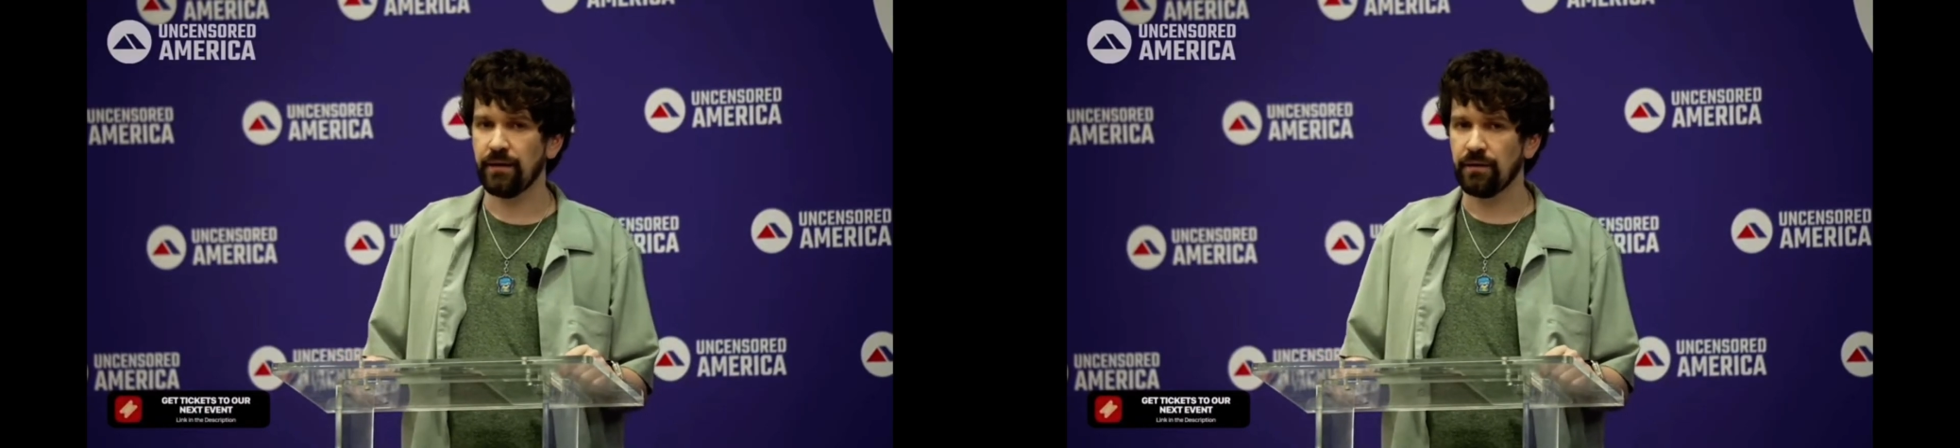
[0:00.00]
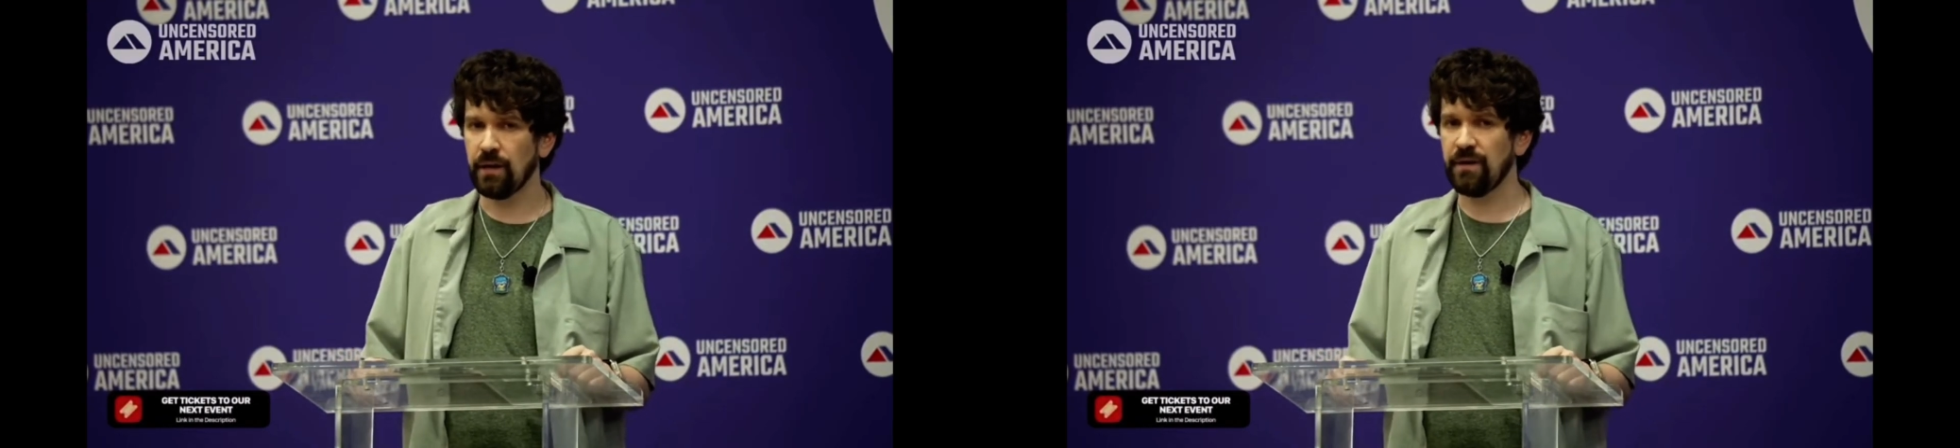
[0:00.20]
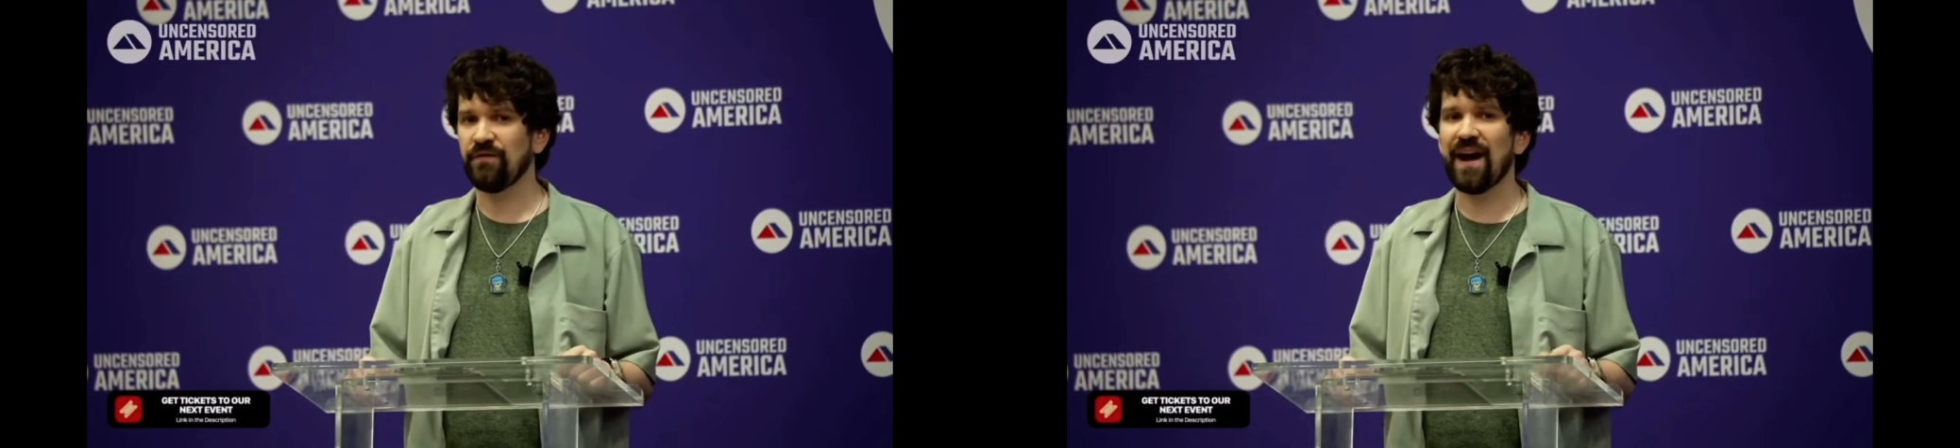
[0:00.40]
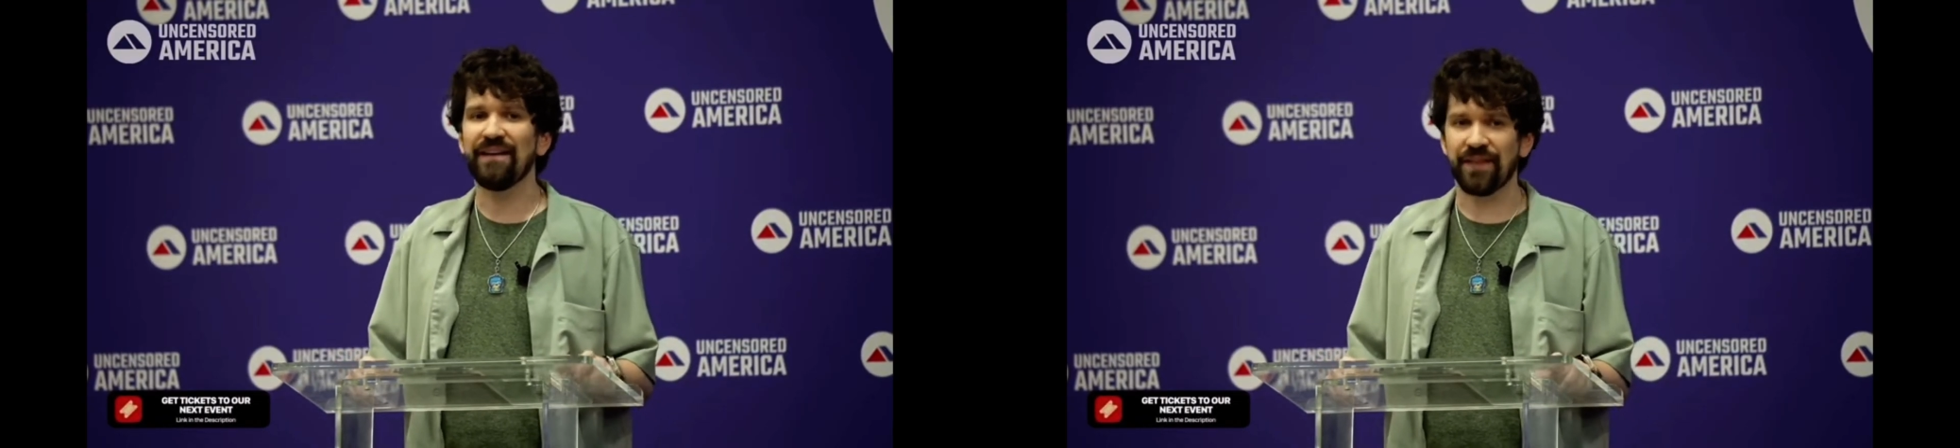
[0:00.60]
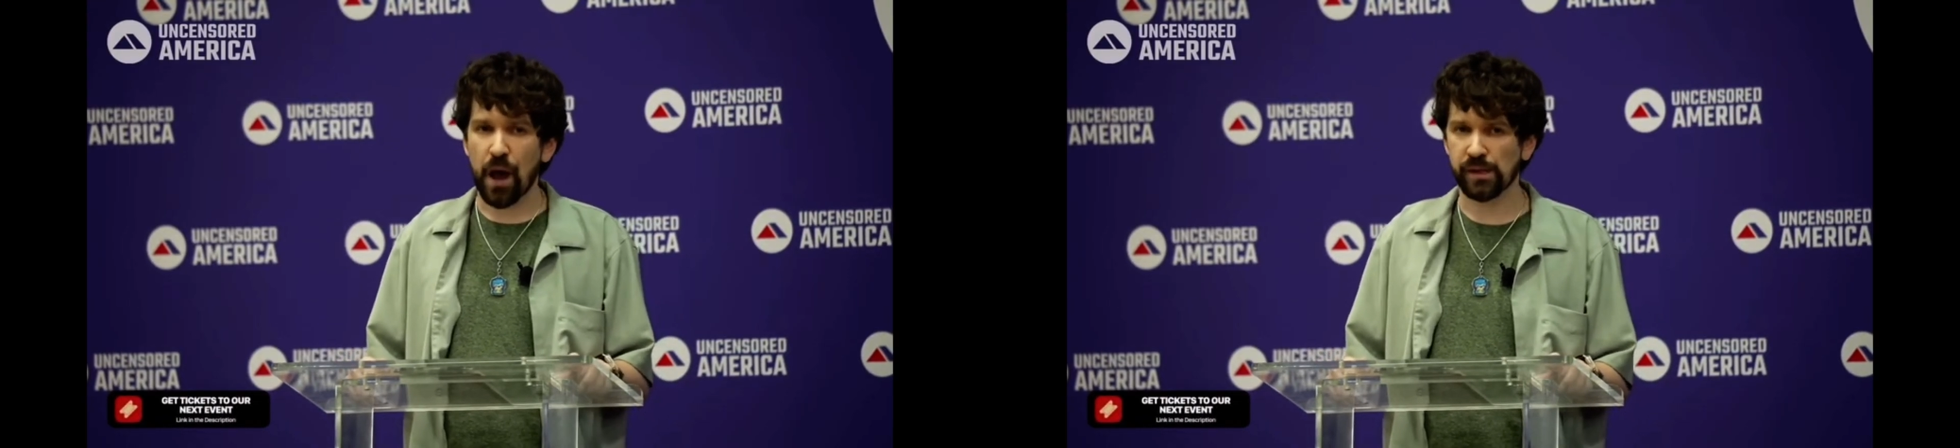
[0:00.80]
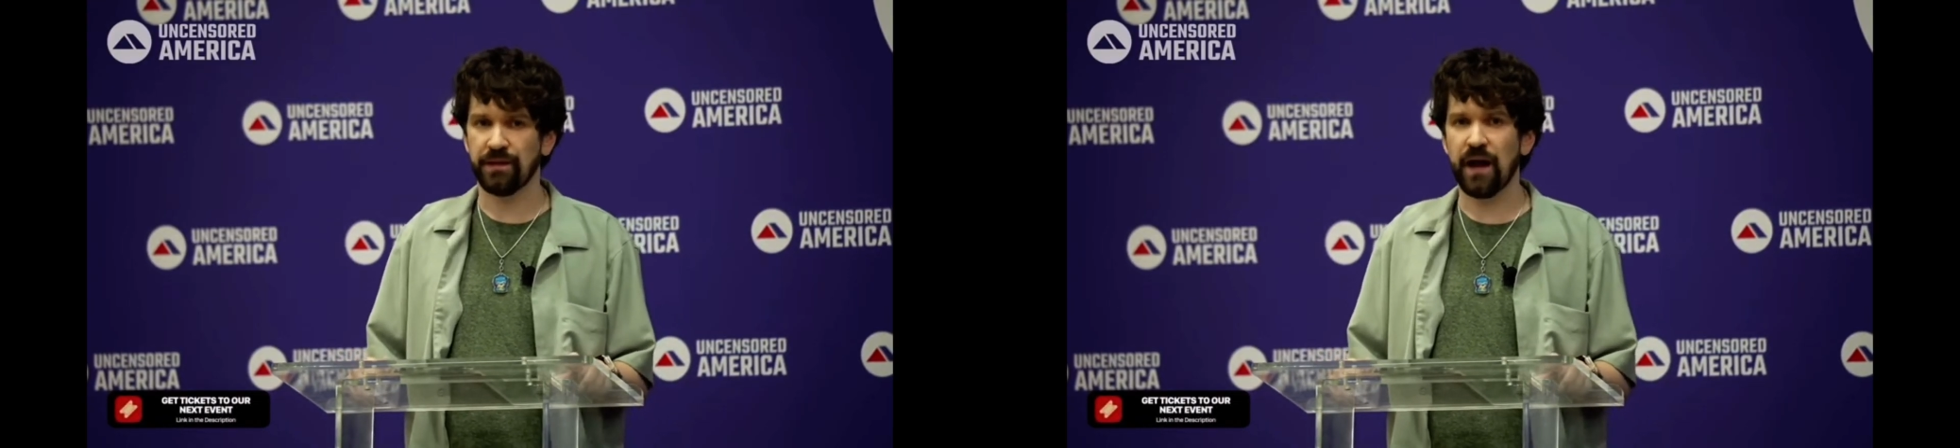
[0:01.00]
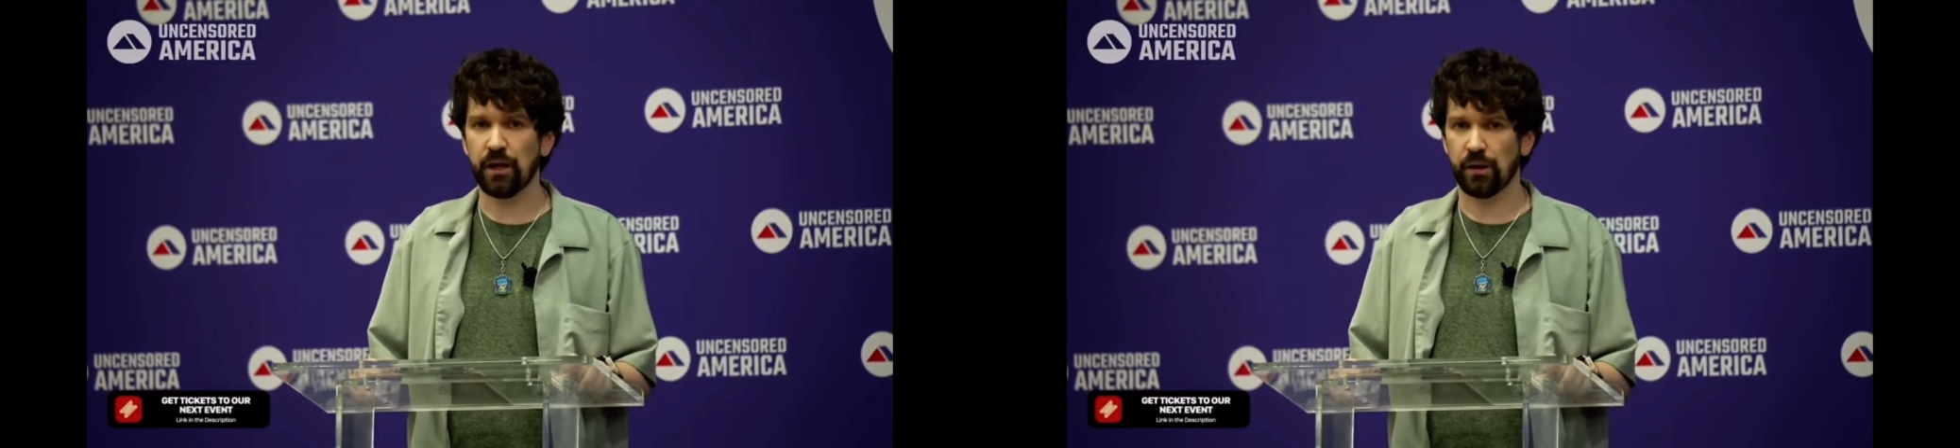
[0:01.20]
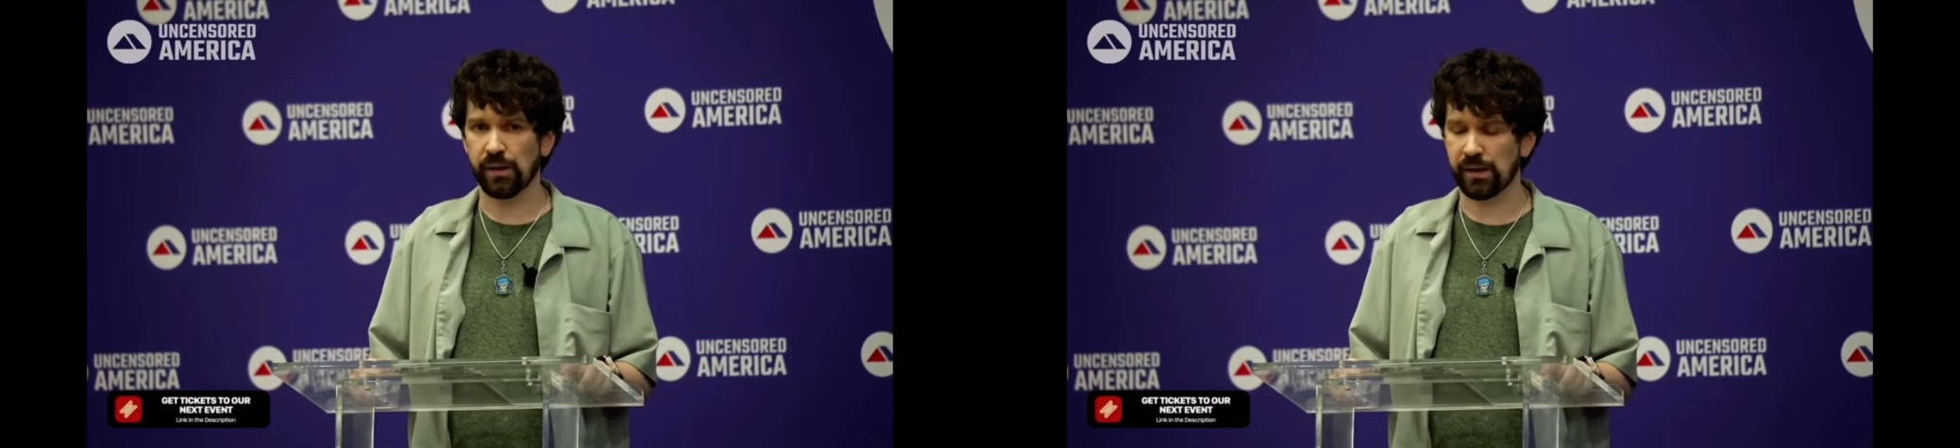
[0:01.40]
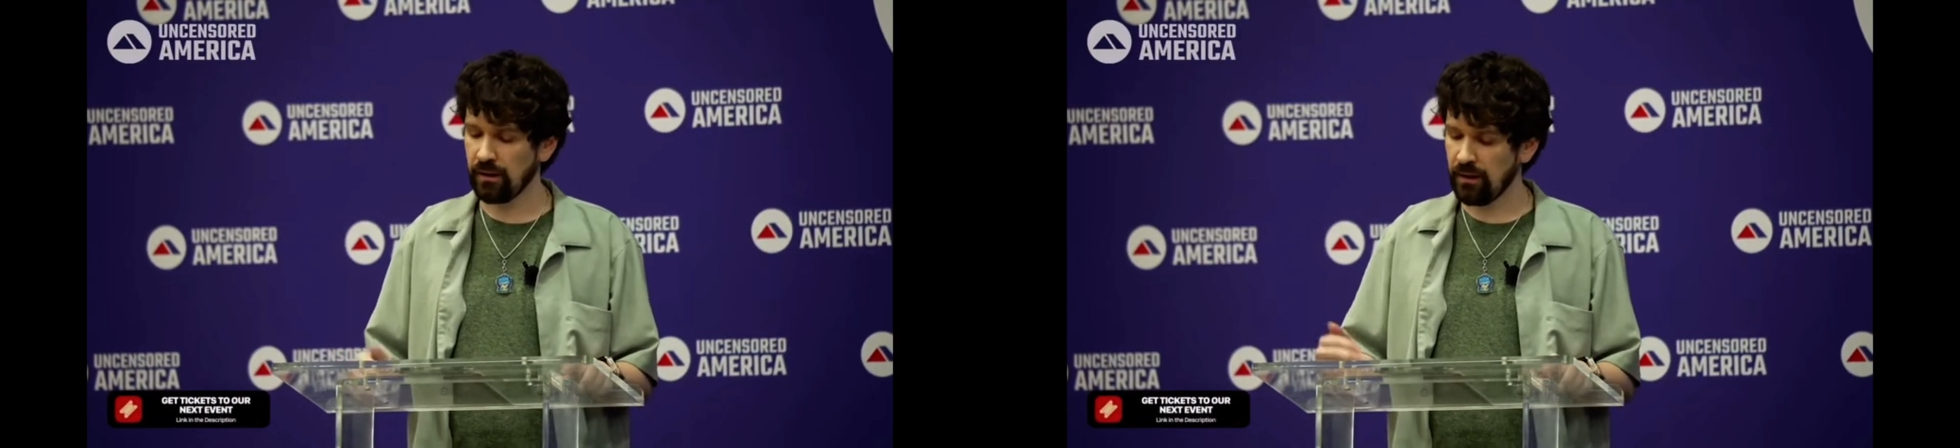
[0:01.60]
give me $5,000,